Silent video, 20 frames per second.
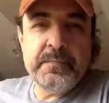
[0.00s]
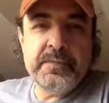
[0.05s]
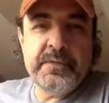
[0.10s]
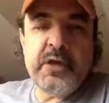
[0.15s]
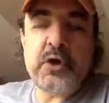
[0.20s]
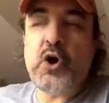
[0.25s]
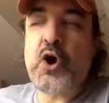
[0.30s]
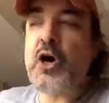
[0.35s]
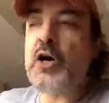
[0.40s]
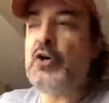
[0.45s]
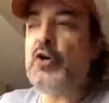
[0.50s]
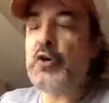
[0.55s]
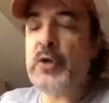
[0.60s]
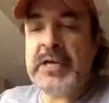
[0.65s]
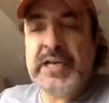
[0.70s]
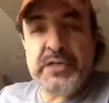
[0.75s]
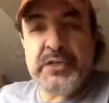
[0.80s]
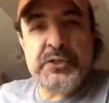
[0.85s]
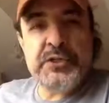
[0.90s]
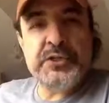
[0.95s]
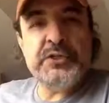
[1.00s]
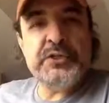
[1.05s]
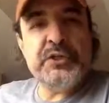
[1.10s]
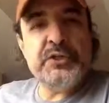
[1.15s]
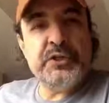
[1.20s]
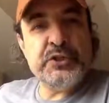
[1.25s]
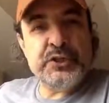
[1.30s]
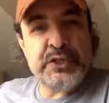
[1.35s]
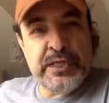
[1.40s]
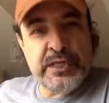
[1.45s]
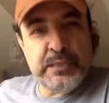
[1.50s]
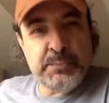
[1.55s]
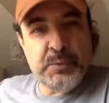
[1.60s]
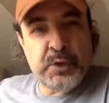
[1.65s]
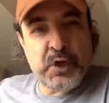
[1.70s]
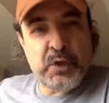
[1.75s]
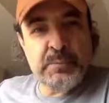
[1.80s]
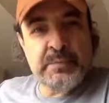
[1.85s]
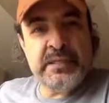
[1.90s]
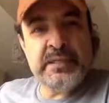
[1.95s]
There are crazies in the State
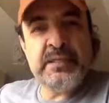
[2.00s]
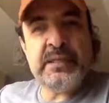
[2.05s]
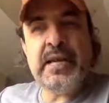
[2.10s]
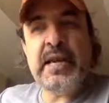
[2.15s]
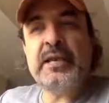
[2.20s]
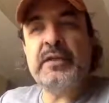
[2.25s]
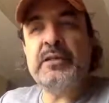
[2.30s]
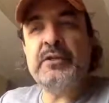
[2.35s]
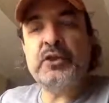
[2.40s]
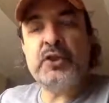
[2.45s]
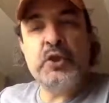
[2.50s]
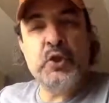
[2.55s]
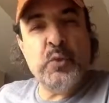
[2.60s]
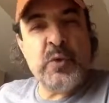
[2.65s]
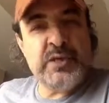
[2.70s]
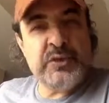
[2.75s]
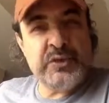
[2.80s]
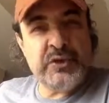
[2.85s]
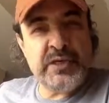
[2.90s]
Department and in the U.S.